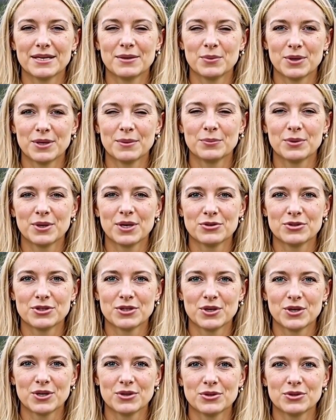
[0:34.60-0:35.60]
web
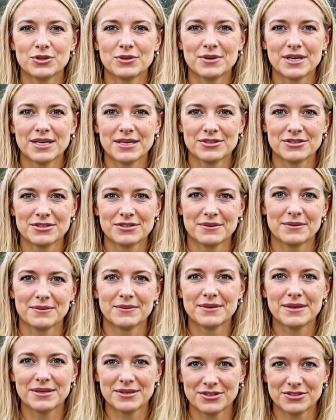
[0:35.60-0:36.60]
browser on your device.
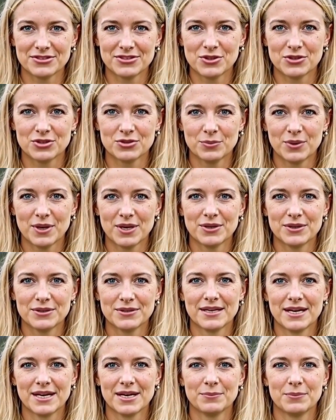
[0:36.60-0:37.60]
In the search bar,
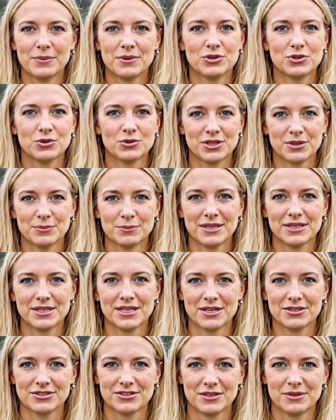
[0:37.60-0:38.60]
type UDP
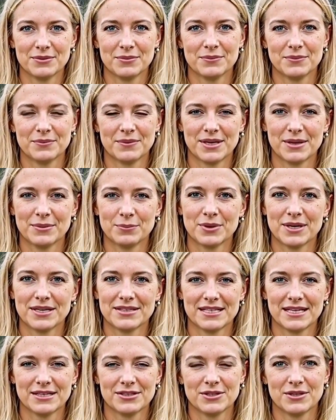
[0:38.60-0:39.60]
Custom and
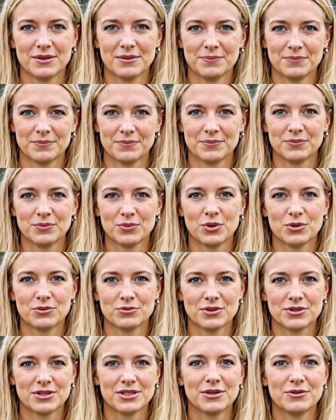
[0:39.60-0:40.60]
press Enter. Look
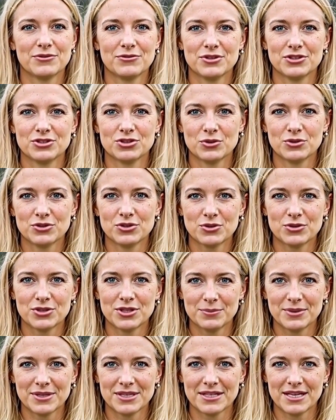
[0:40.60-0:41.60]
for the official
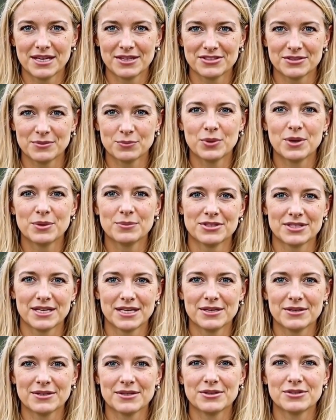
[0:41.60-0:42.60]
UDP Custom
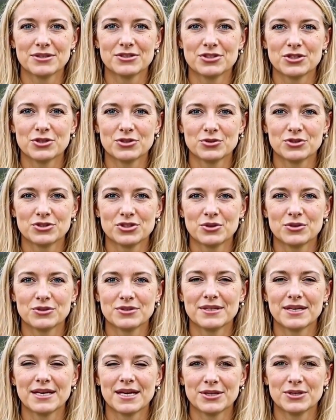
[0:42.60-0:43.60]
website in the search
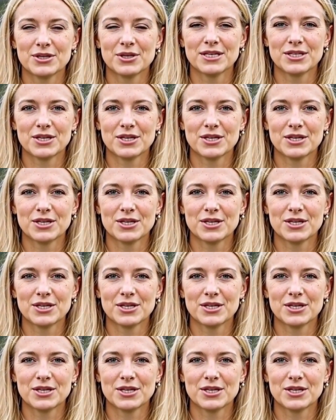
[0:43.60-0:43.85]
results and click